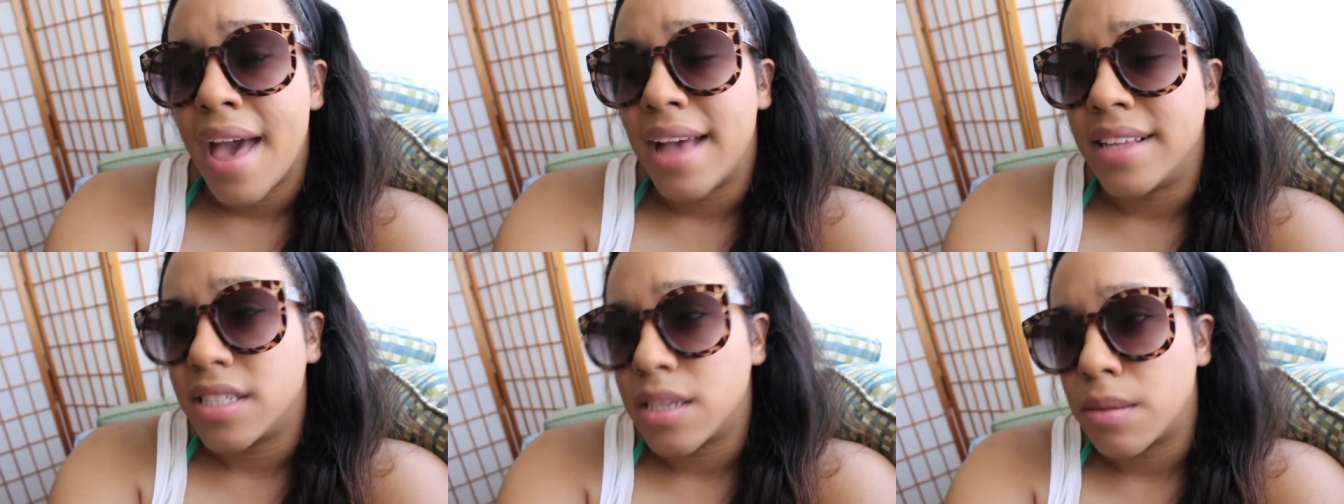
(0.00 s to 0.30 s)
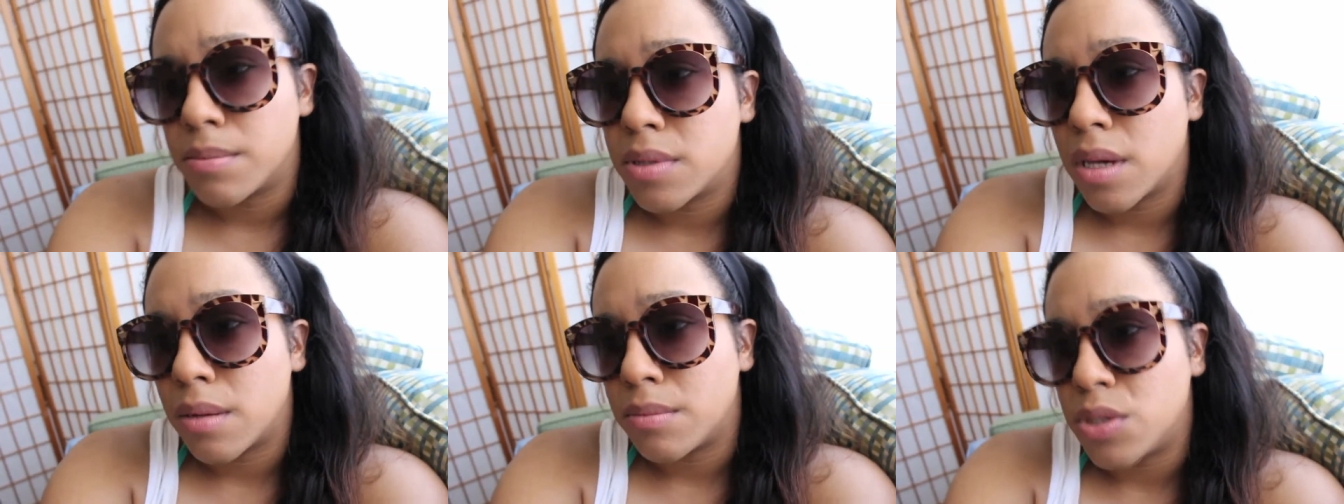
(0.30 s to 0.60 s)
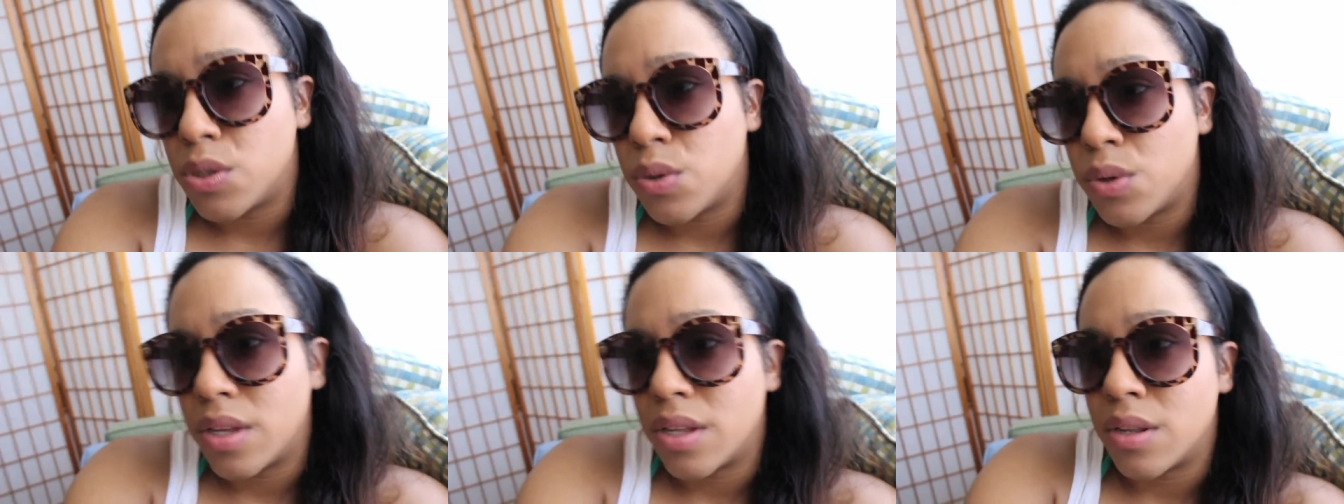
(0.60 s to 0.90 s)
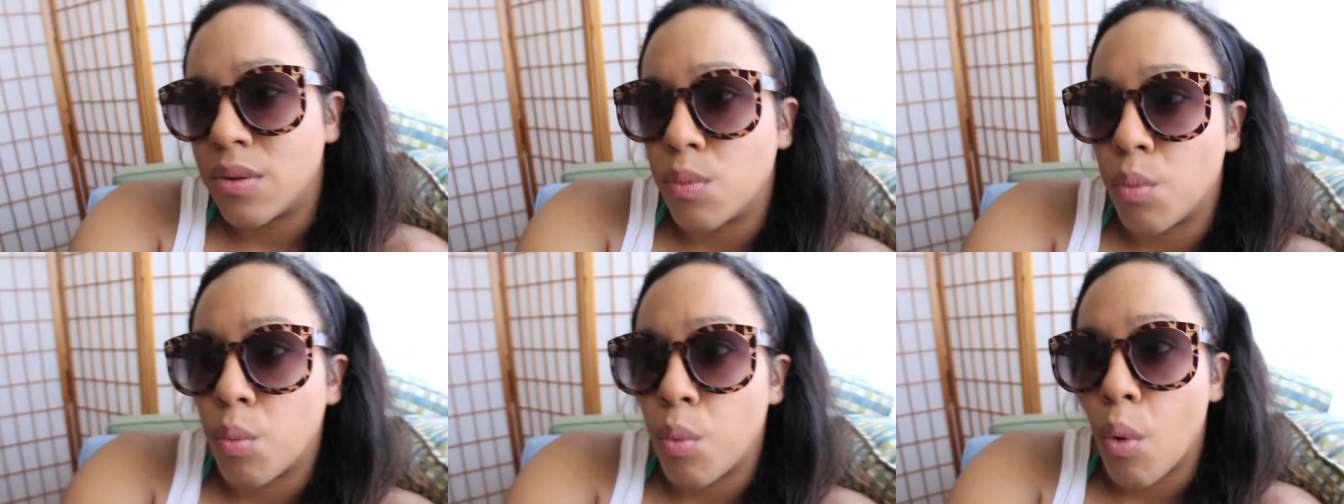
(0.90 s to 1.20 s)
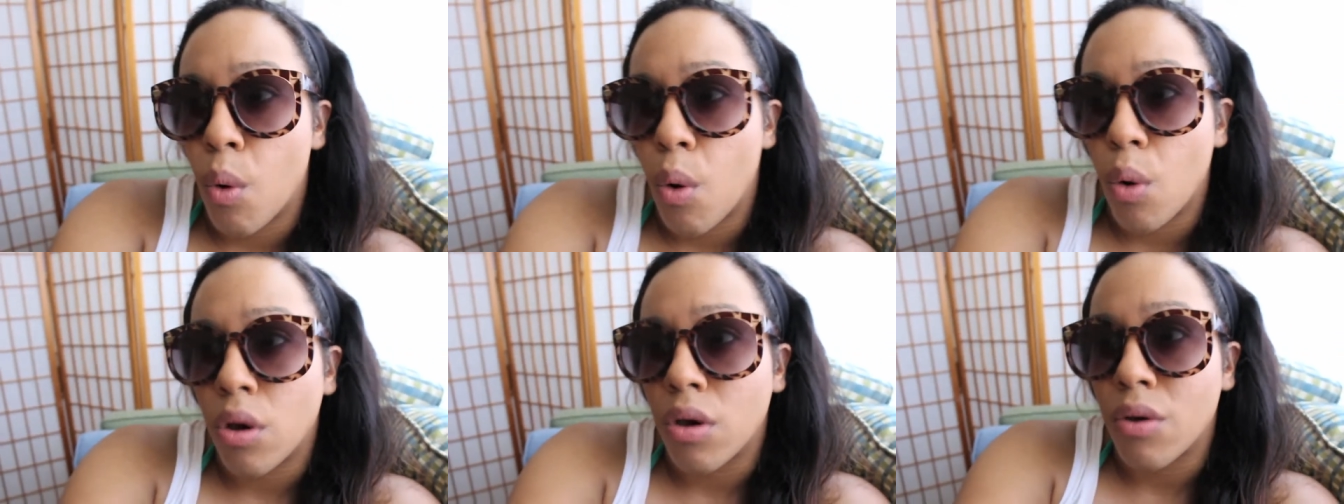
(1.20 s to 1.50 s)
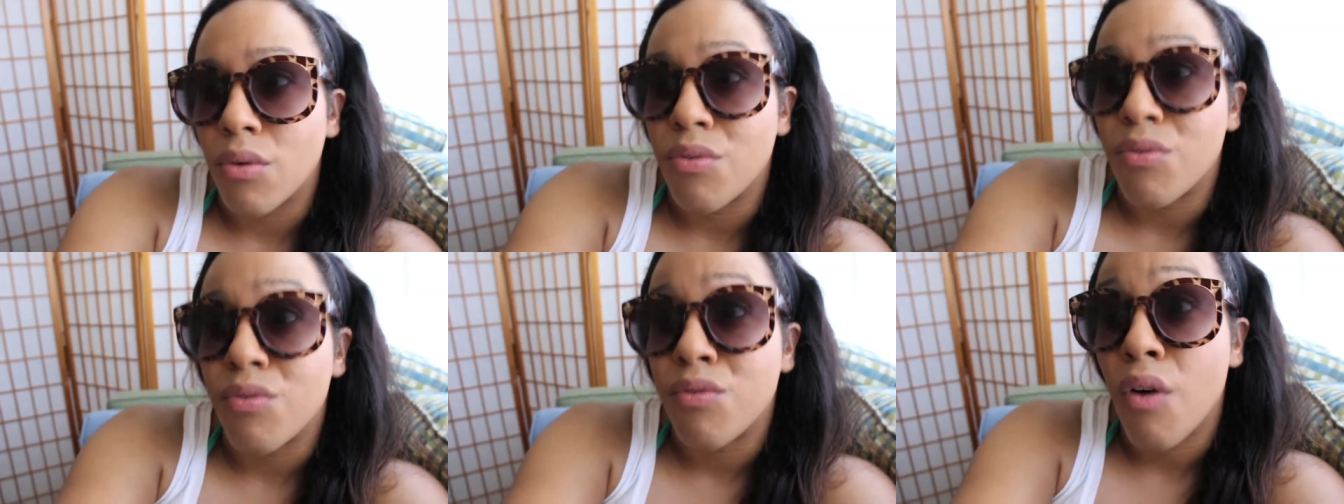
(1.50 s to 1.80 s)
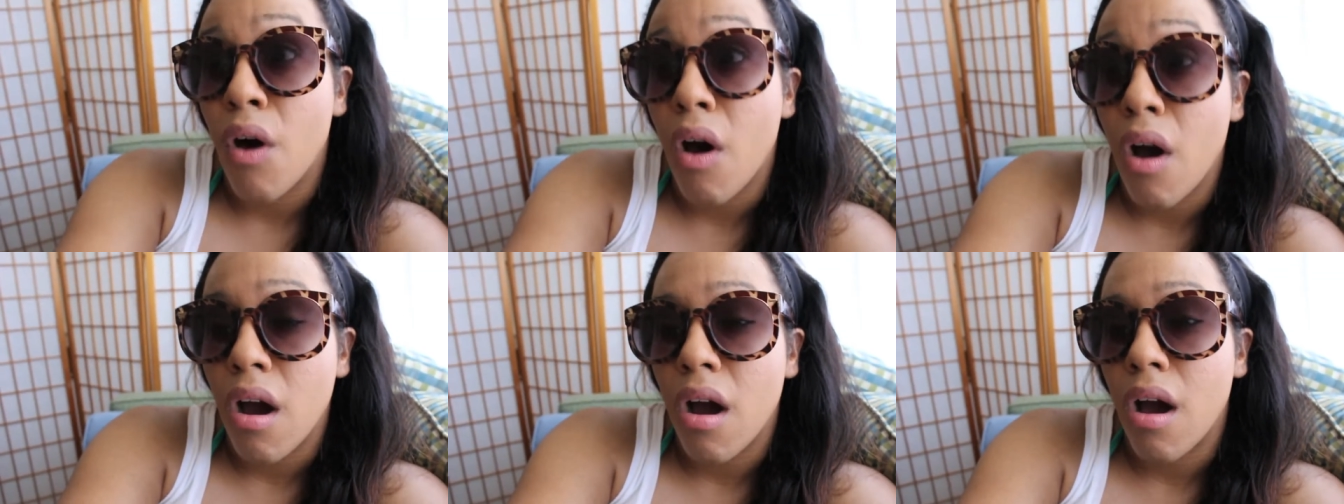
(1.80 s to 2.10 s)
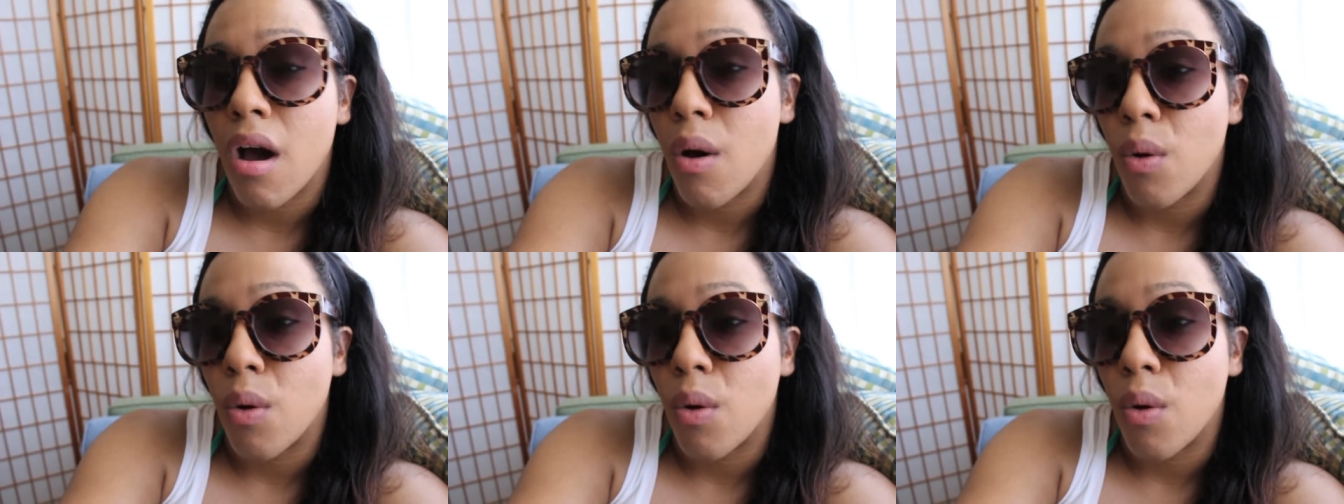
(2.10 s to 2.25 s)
And sometimes you can walk far